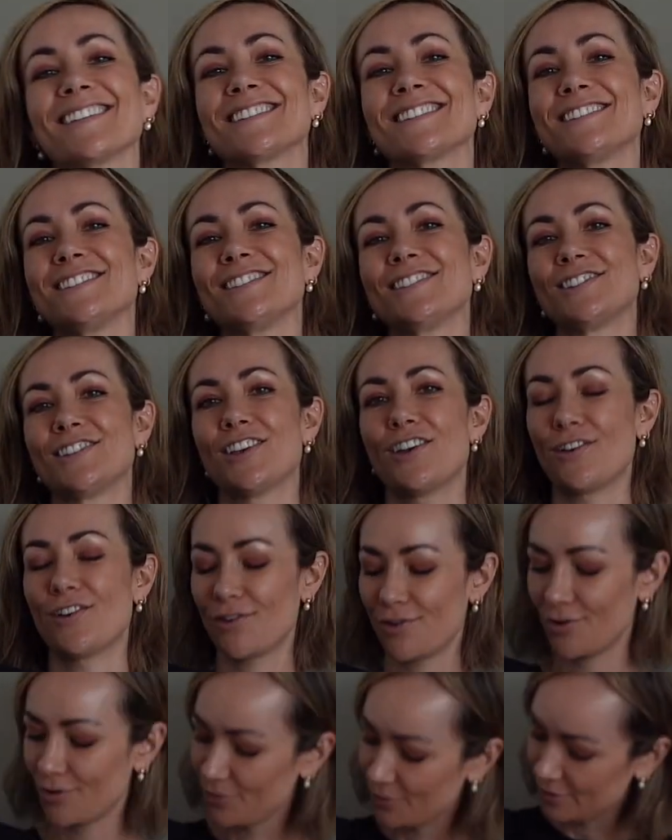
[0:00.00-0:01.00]

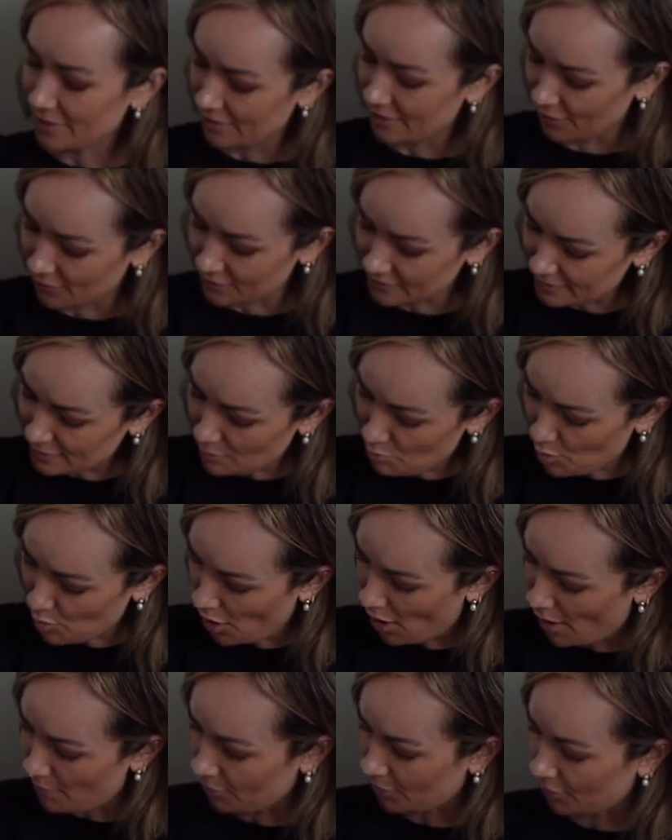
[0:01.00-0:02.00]
so here's the
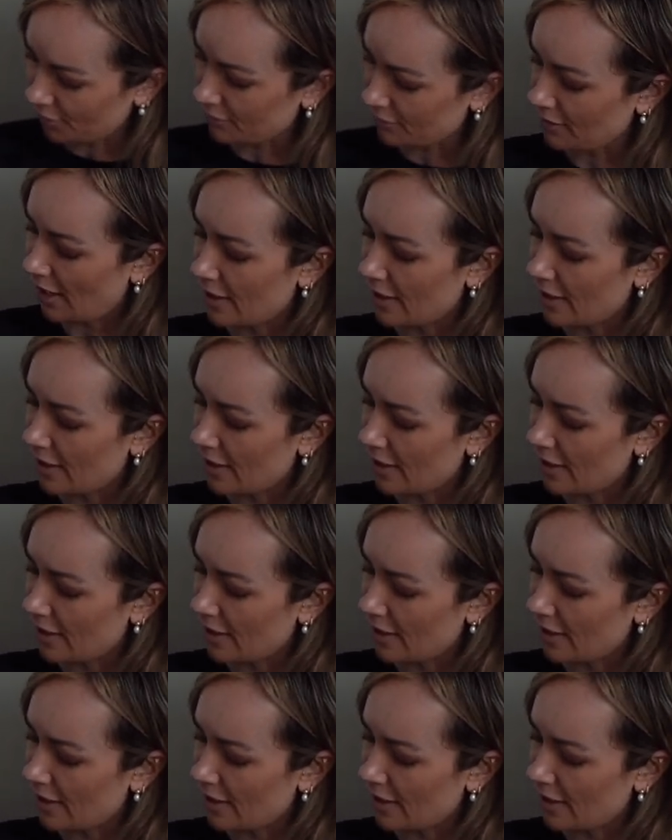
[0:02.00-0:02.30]
bomber.